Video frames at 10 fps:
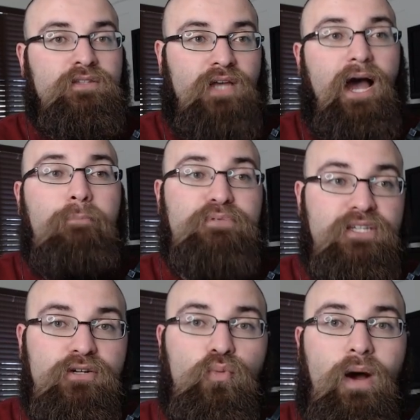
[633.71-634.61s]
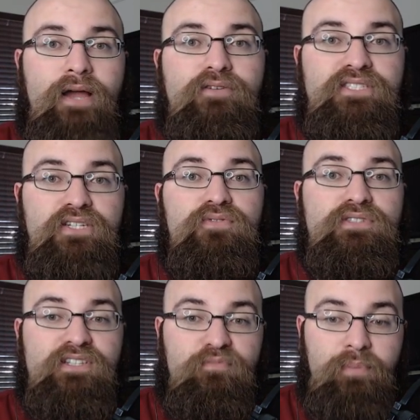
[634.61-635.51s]
top-tier wide
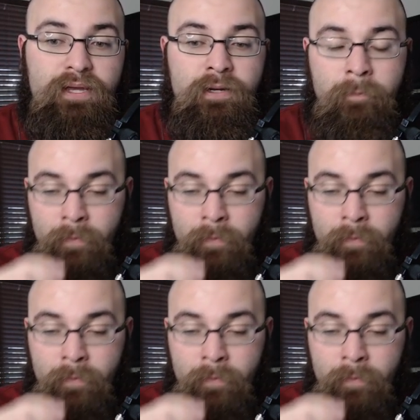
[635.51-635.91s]
receivers have been